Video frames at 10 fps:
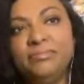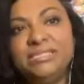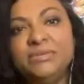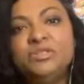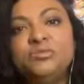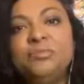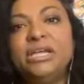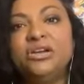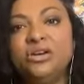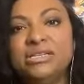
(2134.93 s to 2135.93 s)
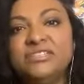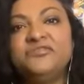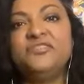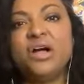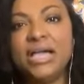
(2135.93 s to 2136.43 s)
so much bigger and
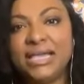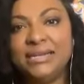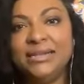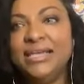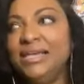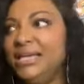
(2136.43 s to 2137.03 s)
divine